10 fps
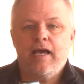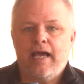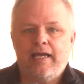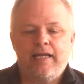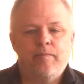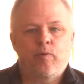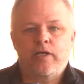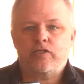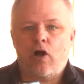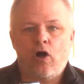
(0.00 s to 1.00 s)
and he
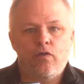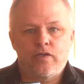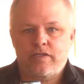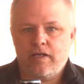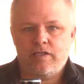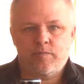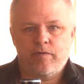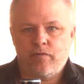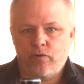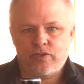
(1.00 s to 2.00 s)
brings all the sons
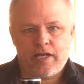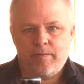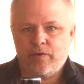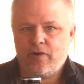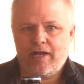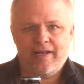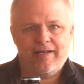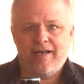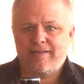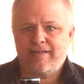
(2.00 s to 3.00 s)
before Samuel and
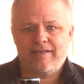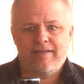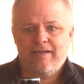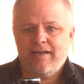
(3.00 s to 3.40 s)
nothing